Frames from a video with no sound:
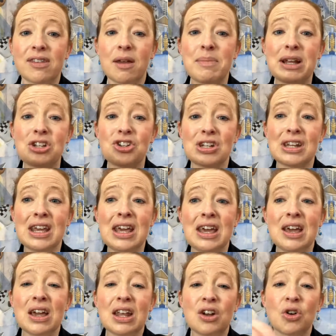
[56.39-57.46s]
As I mentioned
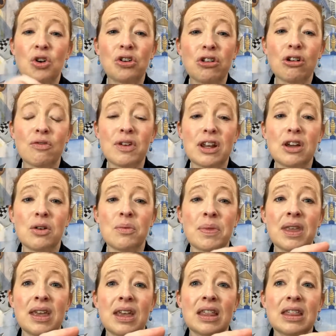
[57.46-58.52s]
in an earlier video,
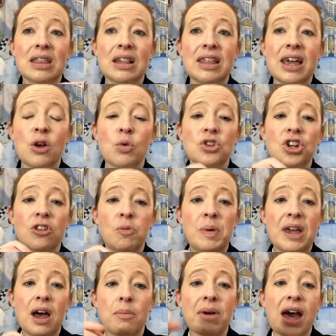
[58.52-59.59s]
the language has
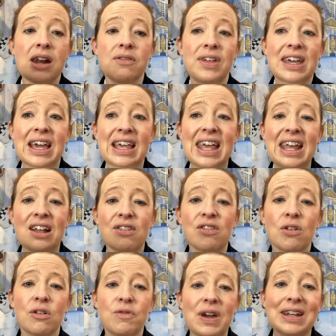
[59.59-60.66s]
become kind of like a
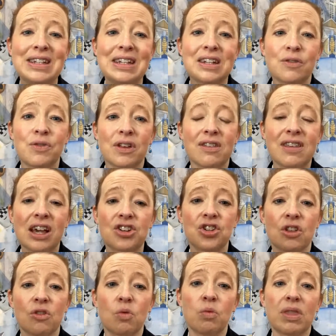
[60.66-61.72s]
cancer infecting different
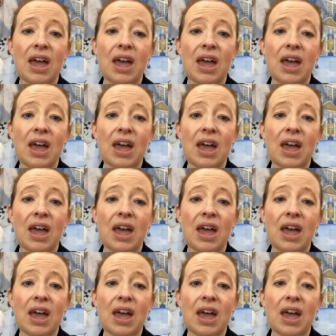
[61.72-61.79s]
sections.